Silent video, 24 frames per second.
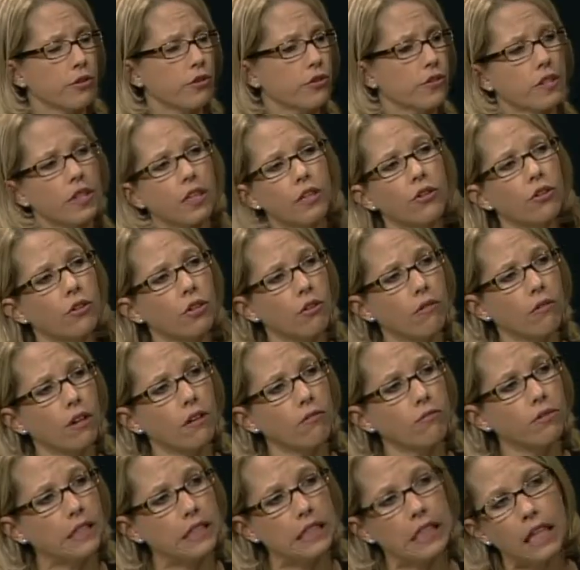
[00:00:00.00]
you're saying you don't
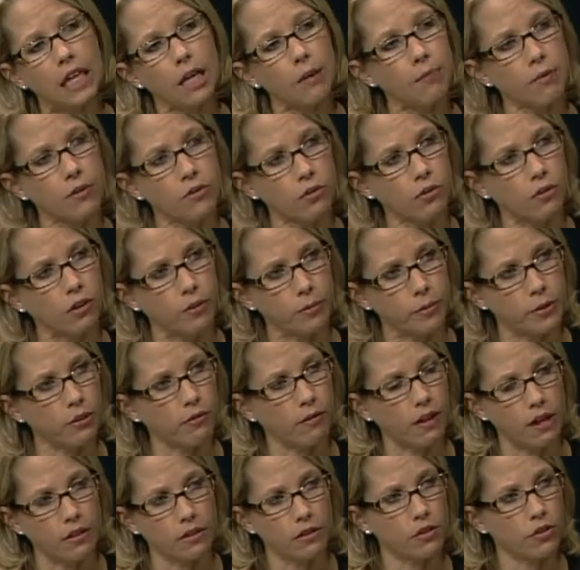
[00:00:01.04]
really keep the tulips
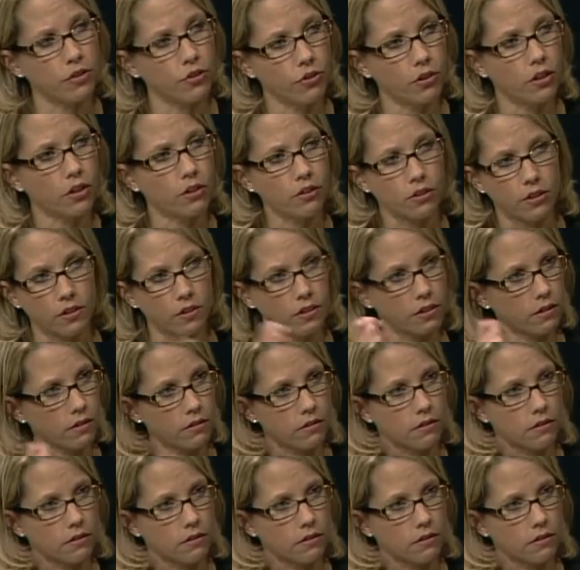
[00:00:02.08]
around, so you can just